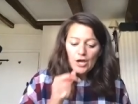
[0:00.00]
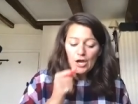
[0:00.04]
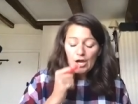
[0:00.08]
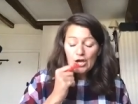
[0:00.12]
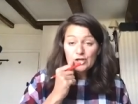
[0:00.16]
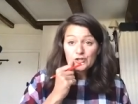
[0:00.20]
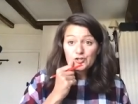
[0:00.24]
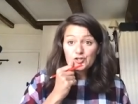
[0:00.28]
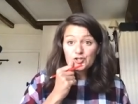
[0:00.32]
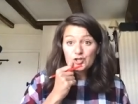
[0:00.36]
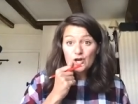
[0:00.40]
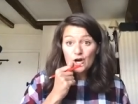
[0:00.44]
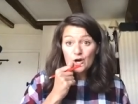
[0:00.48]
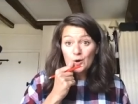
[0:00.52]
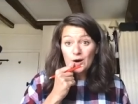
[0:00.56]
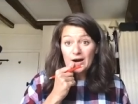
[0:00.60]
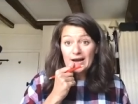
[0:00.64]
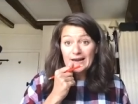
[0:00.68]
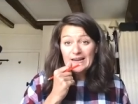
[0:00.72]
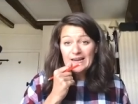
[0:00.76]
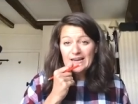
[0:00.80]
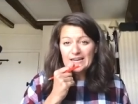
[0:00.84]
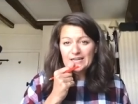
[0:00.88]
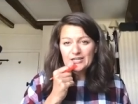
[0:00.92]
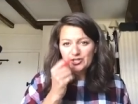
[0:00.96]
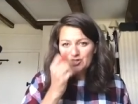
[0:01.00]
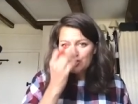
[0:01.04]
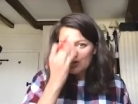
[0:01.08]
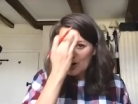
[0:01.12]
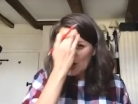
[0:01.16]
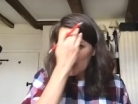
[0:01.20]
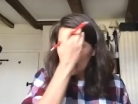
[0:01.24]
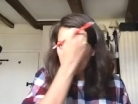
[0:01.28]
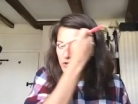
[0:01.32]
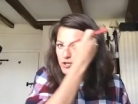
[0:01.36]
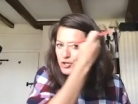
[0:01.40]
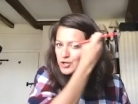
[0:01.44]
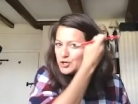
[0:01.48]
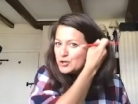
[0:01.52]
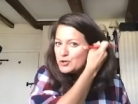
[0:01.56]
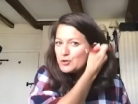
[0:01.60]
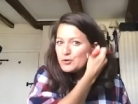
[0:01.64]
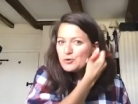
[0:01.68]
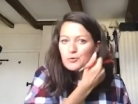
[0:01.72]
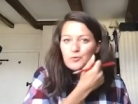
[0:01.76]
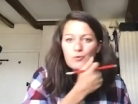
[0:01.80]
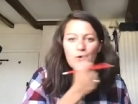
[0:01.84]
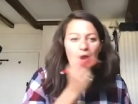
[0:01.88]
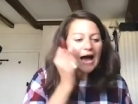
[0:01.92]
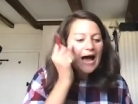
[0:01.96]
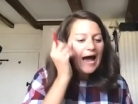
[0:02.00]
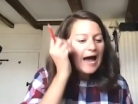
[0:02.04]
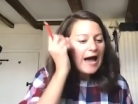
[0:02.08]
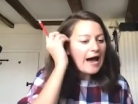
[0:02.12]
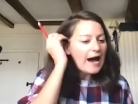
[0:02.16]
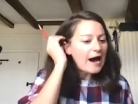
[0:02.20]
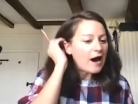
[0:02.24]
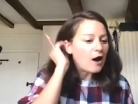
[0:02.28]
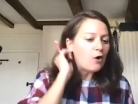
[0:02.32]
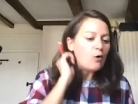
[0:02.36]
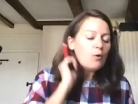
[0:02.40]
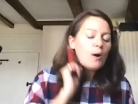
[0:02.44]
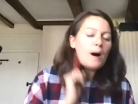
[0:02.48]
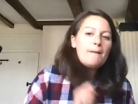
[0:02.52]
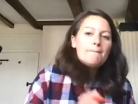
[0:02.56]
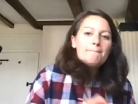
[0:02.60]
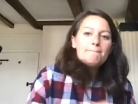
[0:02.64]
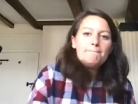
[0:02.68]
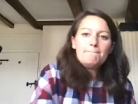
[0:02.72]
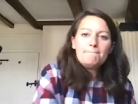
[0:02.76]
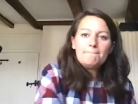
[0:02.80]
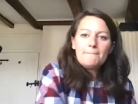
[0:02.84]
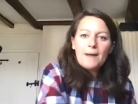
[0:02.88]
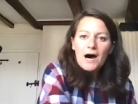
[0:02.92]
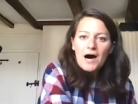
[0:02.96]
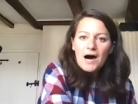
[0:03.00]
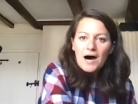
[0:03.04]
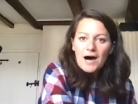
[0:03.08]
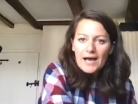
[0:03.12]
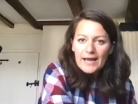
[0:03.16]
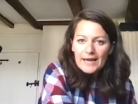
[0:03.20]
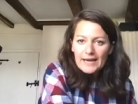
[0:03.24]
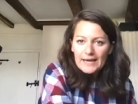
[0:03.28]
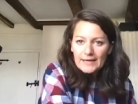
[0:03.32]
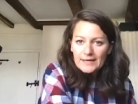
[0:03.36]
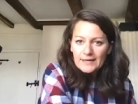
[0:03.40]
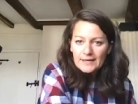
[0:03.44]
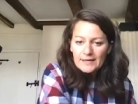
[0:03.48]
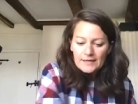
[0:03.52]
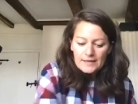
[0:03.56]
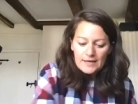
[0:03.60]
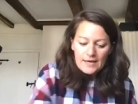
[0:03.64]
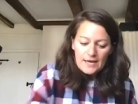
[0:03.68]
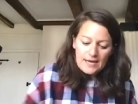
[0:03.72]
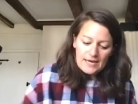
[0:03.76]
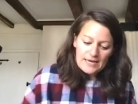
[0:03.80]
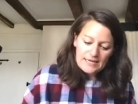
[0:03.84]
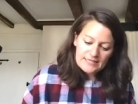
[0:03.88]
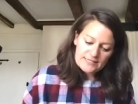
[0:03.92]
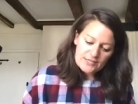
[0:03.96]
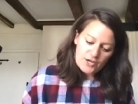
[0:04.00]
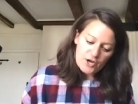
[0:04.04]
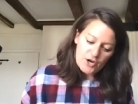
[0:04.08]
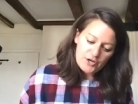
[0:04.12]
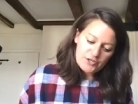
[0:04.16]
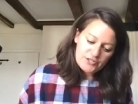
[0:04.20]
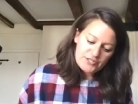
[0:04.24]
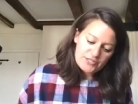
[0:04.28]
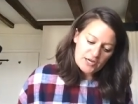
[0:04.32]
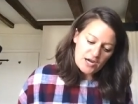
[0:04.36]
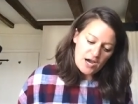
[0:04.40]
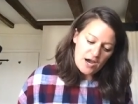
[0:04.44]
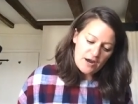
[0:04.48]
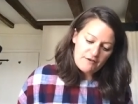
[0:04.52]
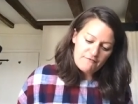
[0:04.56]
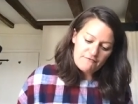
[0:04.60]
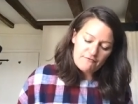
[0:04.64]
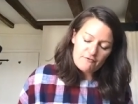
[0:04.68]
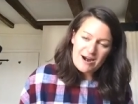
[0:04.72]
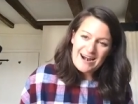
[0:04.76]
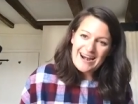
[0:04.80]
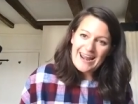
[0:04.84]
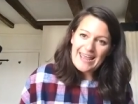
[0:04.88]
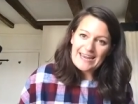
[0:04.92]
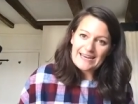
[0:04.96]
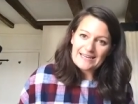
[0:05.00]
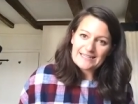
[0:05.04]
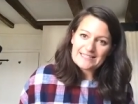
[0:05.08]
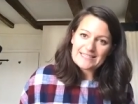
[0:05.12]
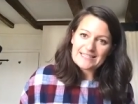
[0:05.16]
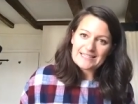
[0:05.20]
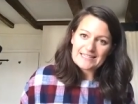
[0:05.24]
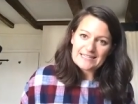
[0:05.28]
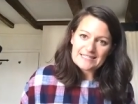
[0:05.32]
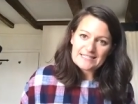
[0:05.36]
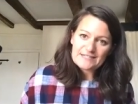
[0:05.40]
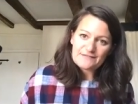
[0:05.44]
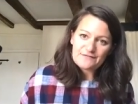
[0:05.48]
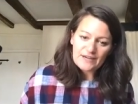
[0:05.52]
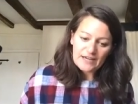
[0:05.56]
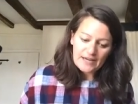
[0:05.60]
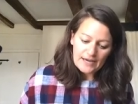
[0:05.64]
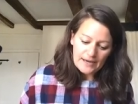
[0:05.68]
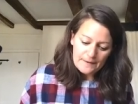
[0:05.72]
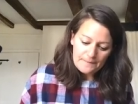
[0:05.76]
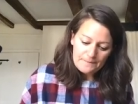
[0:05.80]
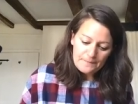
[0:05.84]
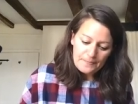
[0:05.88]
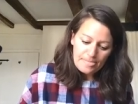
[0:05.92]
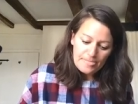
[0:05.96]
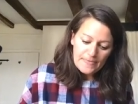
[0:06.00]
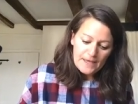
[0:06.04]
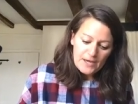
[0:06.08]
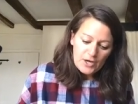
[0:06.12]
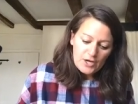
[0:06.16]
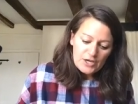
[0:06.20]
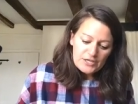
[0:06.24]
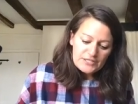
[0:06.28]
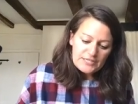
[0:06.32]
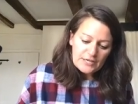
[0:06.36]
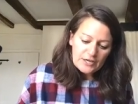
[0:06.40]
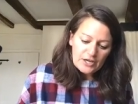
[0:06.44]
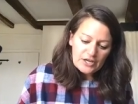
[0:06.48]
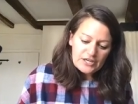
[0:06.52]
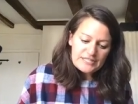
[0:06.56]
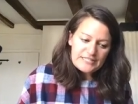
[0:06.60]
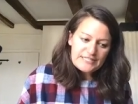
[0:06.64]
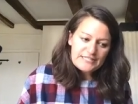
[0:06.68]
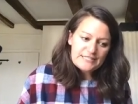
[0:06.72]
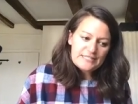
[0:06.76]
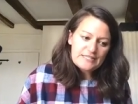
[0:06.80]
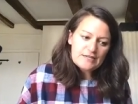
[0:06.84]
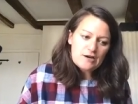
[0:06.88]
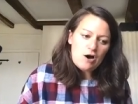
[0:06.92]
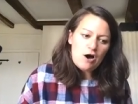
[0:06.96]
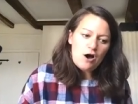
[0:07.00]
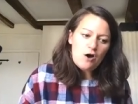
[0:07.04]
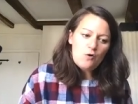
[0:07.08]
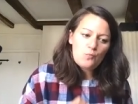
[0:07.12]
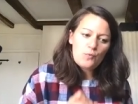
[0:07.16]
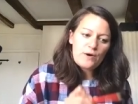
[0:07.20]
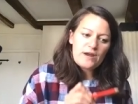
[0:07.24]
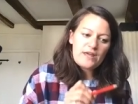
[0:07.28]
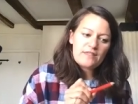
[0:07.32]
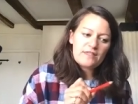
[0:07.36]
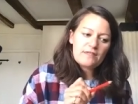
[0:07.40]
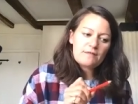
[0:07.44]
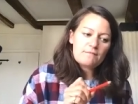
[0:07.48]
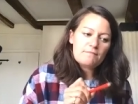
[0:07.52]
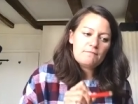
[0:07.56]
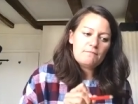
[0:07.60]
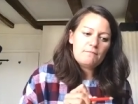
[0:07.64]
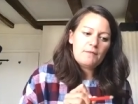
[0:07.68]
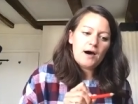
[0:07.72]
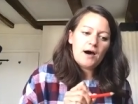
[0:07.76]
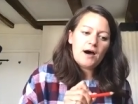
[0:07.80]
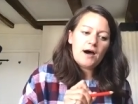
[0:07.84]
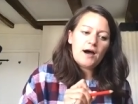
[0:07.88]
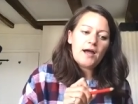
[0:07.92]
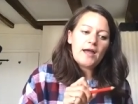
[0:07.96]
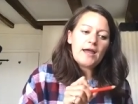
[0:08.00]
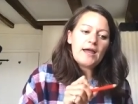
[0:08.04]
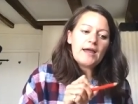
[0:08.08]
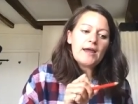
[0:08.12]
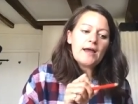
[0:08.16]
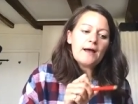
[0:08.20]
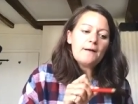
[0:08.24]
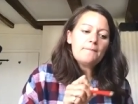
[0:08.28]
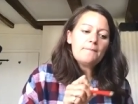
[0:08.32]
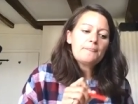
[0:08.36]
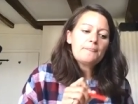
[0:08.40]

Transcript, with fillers: So I'm going to show you how mine is going to kind of relate to this figure. So I'm going to start with my